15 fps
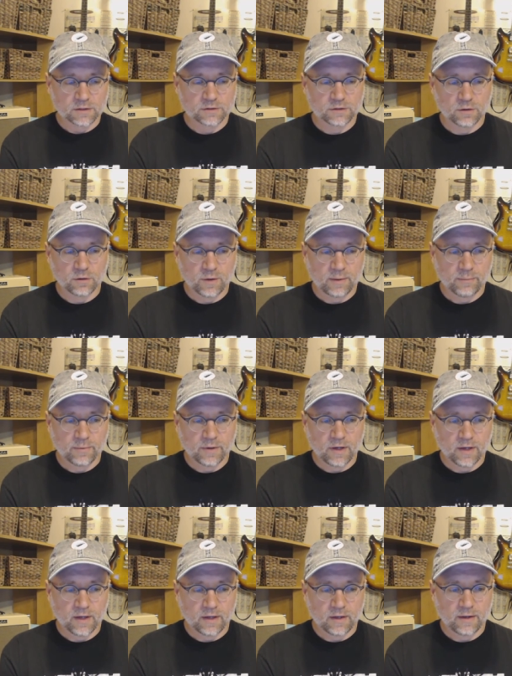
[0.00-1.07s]
So I'm
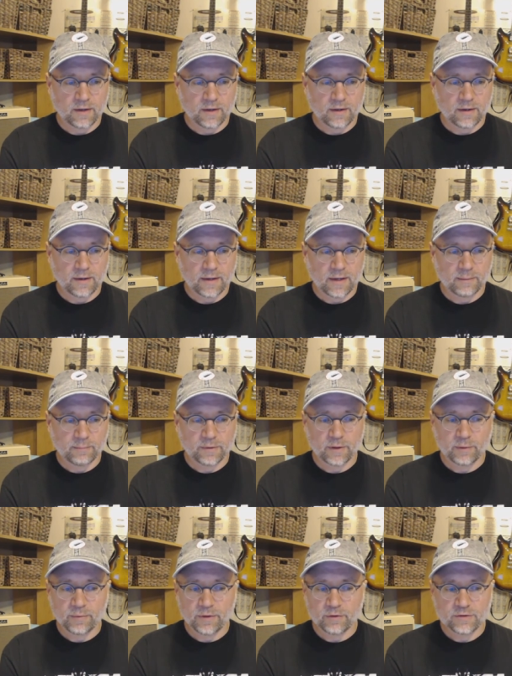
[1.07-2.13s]
I'm
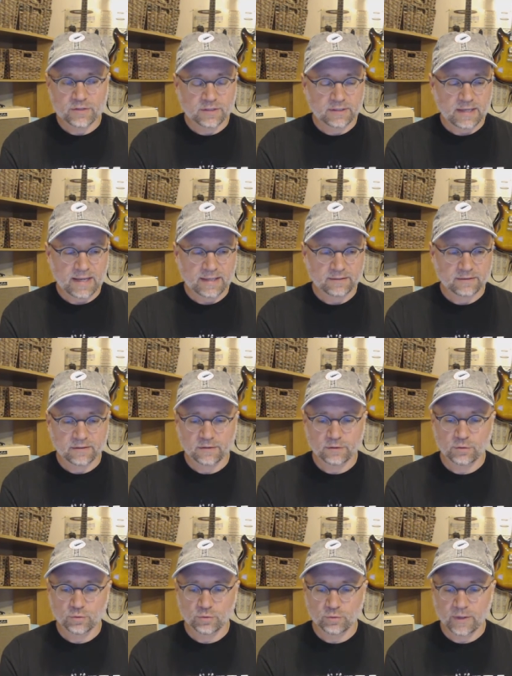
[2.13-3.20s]
going to be using that
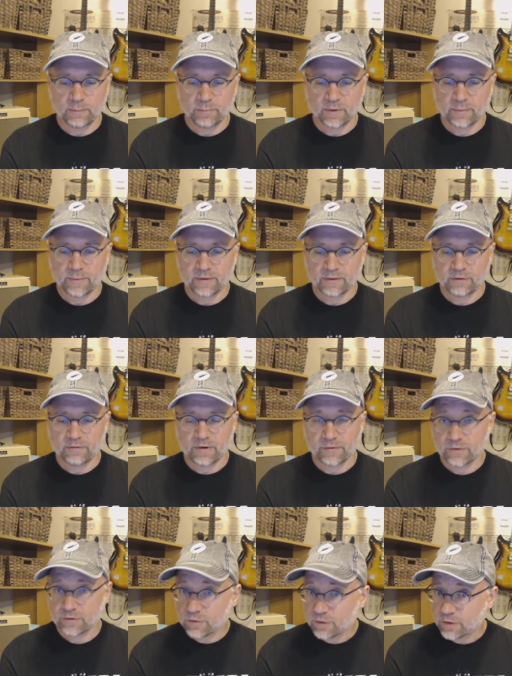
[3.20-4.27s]
to implement the
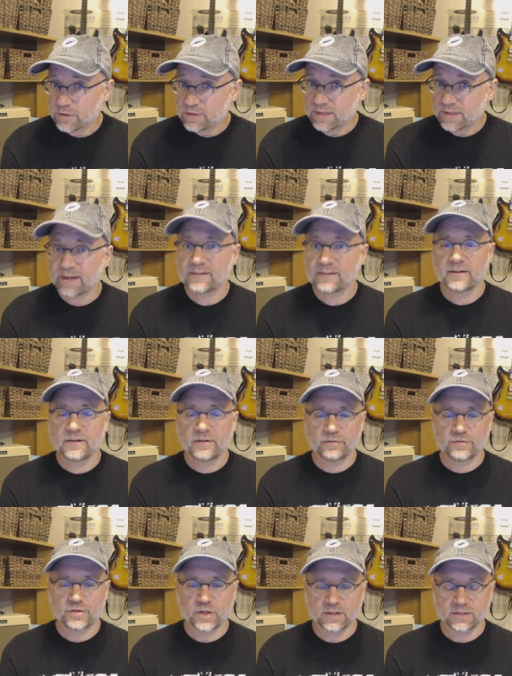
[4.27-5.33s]
various circuits, like I said,
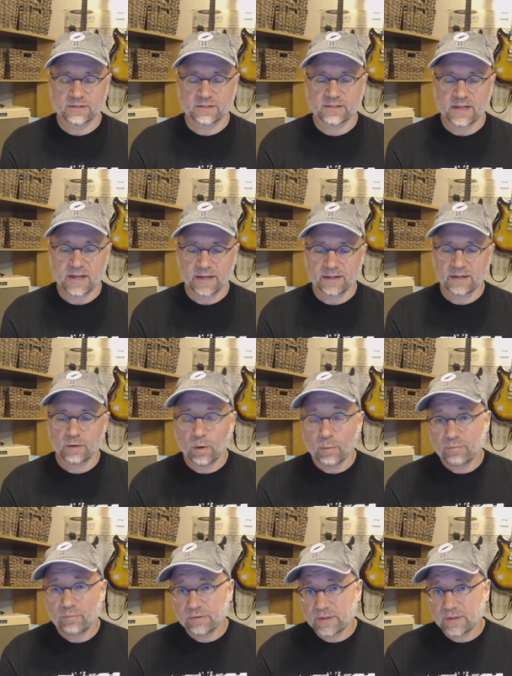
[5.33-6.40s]
of John's design, and
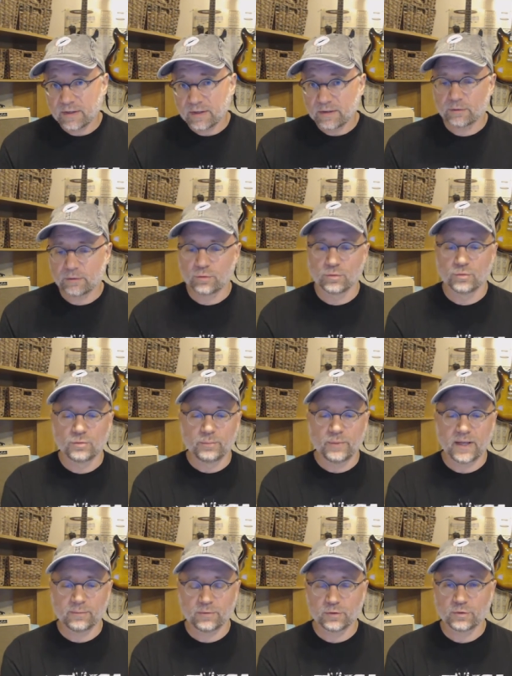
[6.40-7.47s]
hopefully to
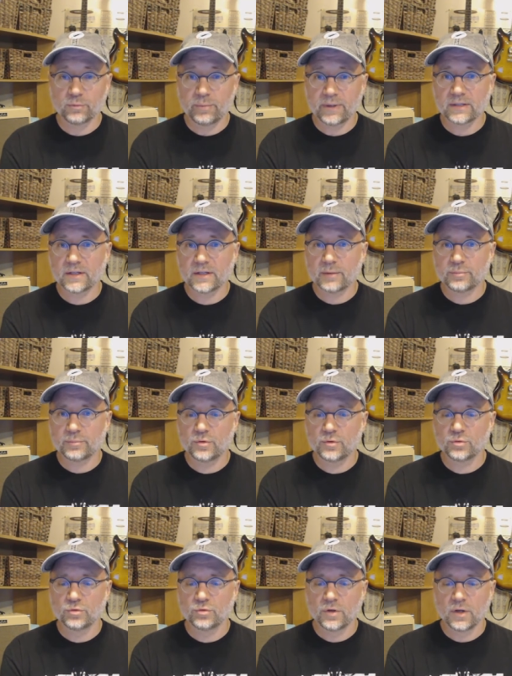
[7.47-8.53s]
be able to build up
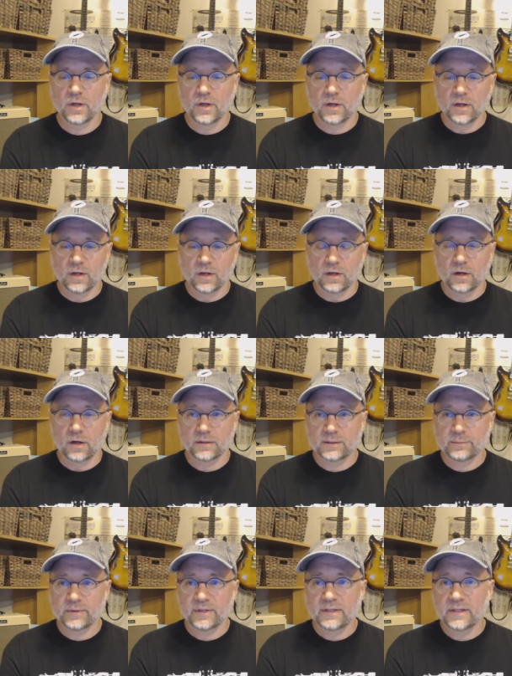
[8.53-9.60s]
to
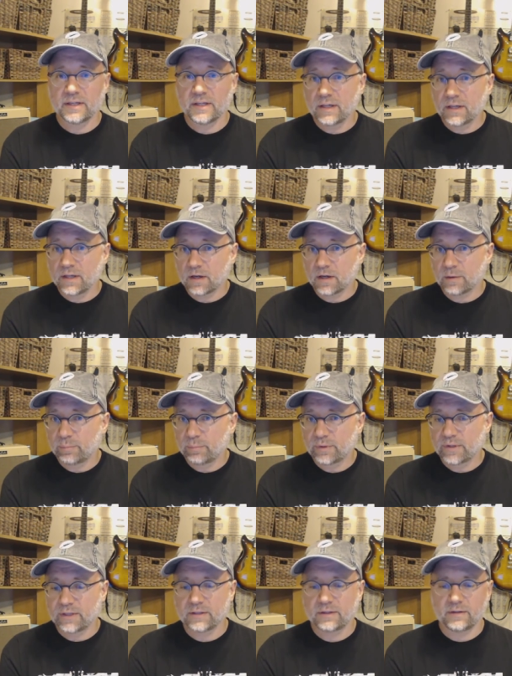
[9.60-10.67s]
ultimately a
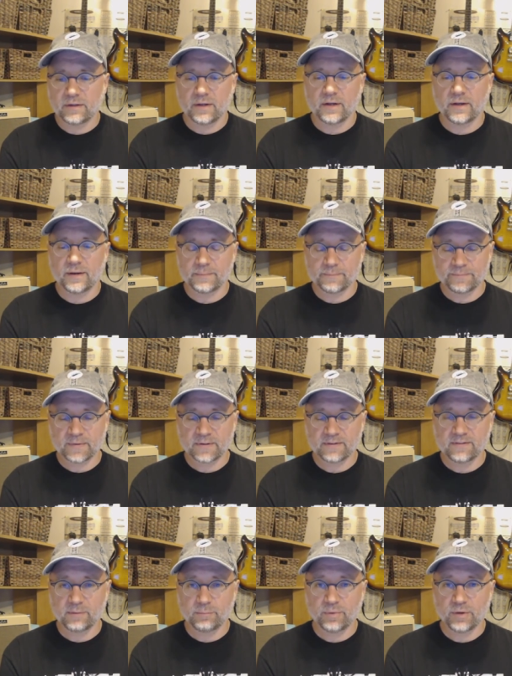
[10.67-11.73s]
complete uh,
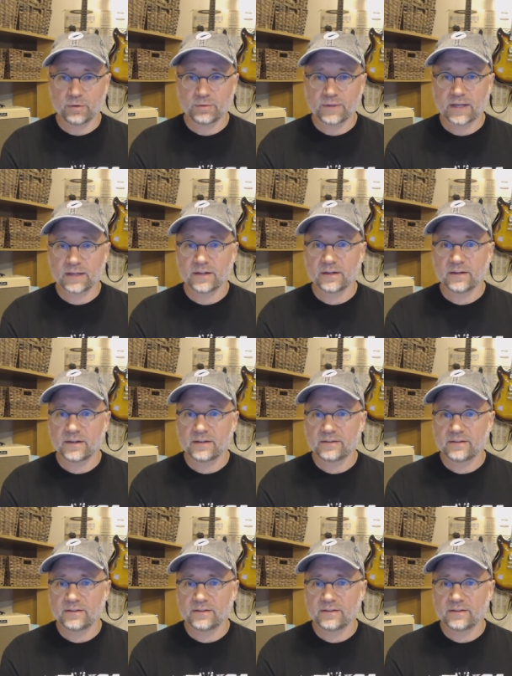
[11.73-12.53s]
CPU that can